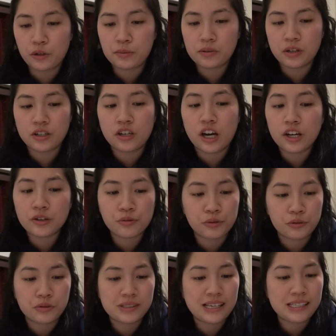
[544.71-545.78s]
groups are not
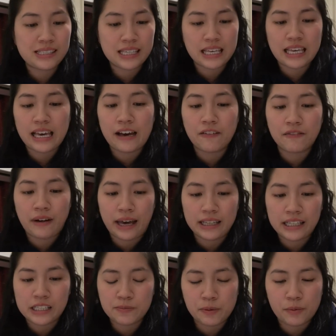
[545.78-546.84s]
crews seeking out
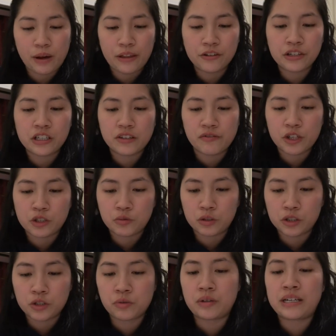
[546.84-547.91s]
violence, but rather
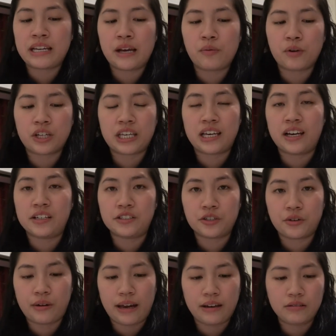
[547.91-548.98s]
individuals who are networking
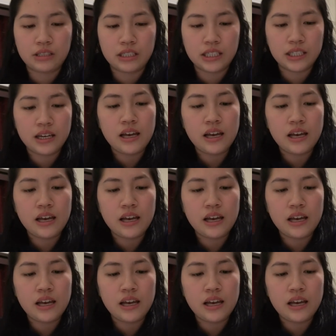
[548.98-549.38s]
underground.